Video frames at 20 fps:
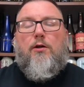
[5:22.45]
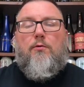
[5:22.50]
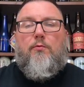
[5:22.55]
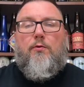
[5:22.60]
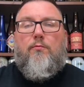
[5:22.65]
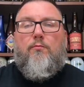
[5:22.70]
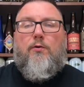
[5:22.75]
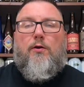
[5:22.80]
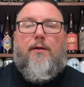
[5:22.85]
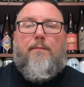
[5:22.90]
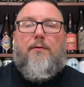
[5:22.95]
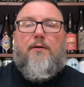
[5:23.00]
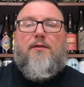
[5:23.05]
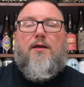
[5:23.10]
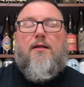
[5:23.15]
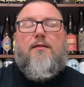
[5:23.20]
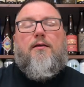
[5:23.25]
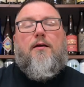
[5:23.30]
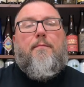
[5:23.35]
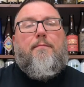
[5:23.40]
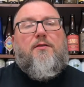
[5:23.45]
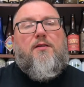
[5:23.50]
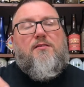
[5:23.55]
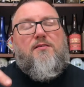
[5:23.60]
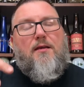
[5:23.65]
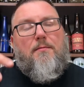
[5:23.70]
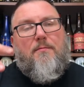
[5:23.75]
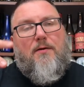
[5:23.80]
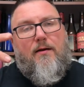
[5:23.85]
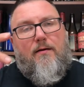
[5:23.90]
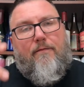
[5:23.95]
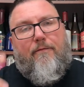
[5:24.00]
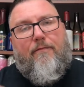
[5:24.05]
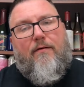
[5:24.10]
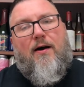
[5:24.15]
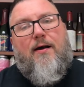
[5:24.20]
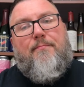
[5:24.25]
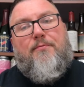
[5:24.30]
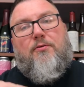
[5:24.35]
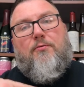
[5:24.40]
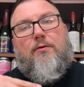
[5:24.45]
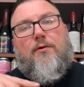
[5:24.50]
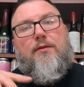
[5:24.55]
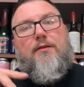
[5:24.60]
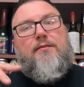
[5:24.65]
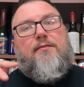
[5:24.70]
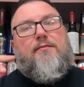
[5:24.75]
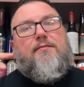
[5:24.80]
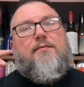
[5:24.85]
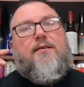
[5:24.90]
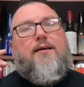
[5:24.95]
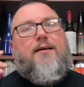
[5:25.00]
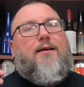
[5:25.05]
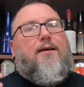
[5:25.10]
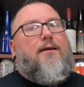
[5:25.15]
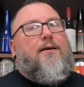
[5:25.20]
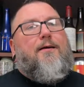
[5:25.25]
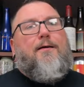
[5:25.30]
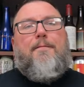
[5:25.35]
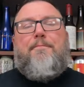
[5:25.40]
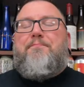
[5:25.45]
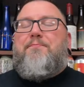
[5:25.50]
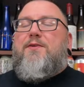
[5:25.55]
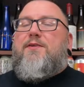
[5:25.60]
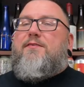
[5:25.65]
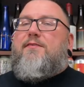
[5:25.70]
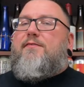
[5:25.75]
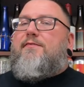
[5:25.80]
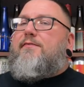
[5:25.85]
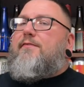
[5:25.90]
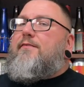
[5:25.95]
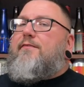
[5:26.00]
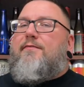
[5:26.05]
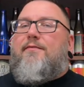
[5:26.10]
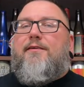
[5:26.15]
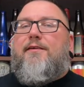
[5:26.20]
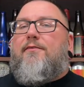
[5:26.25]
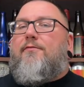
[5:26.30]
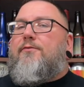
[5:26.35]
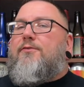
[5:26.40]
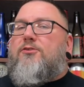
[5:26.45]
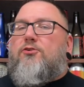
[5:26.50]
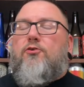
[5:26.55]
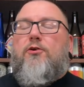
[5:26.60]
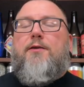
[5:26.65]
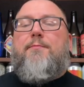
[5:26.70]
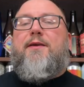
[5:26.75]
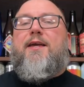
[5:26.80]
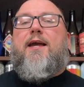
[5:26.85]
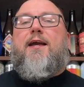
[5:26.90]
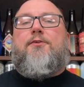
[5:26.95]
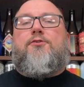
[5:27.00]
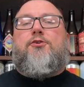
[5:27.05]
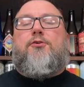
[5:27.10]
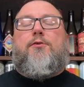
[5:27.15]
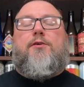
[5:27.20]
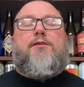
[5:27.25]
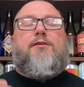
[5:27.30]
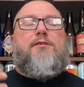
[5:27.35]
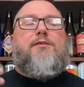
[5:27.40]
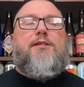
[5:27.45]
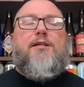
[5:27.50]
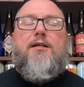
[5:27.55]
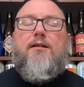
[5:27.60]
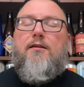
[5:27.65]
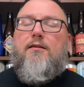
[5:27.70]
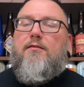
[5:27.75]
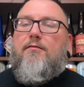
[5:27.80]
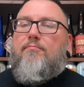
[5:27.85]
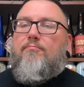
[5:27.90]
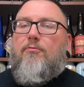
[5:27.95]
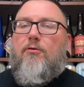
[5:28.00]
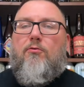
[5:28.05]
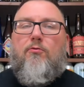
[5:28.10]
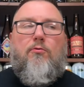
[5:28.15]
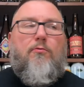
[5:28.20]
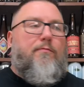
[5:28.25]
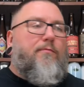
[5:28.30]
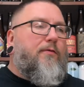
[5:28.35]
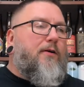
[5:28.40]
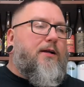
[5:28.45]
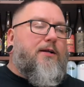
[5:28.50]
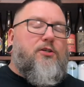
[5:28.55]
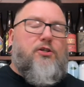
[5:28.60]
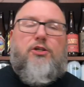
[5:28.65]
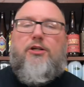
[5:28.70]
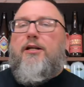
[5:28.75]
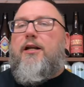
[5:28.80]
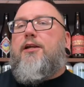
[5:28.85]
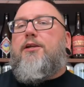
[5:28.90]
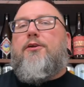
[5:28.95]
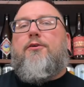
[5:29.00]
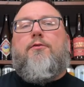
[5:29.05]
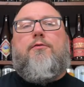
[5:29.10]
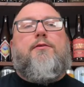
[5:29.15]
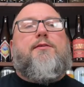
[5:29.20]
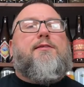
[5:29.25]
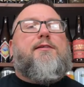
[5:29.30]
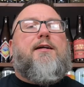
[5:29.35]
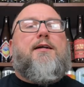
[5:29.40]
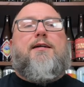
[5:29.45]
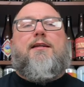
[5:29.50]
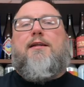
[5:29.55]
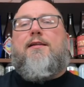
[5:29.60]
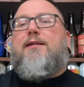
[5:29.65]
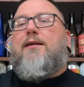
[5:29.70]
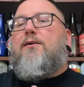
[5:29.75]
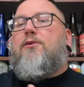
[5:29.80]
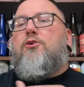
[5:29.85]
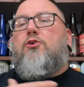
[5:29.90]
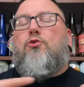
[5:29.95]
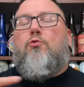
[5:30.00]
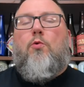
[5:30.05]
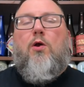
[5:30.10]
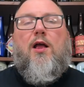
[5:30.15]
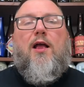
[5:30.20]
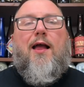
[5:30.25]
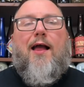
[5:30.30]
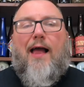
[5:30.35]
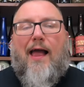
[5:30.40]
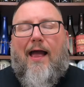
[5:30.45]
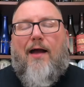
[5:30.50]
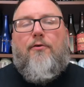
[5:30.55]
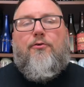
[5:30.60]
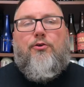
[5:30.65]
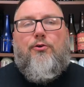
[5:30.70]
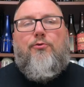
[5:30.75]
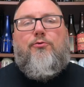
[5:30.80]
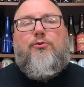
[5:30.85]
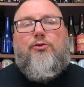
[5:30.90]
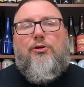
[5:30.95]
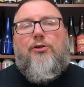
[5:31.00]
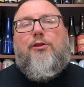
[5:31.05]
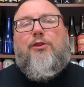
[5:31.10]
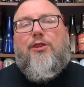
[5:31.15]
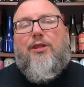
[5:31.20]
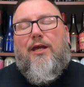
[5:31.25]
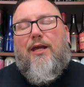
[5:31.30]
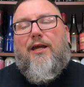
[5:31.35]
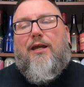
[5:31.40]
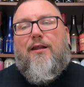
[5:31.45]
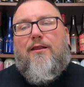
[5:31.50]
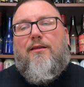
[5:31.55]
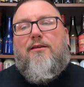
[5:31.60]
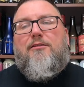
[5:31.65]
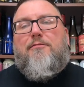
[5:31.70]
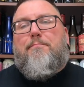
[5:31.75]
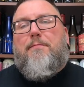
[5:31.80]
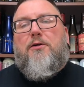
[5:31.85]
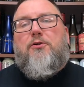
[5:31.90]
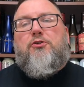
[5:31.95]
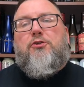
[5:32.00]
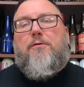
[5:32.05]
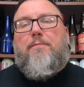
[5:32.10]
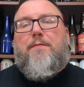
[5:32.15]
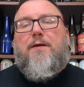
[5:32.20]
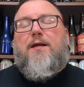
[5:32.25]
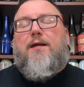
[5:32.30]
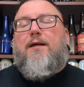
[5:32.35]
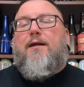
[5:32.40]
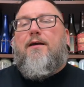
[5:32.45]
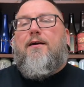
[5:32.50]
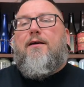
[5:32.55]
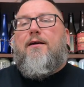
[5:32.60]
I wouldn't really put that there, but the same kind of vibe to where this is like, this isn't, you know, screaming at you. This isn't going to throw fucking shit at you. It's not going to tell you how you should think this beer should be.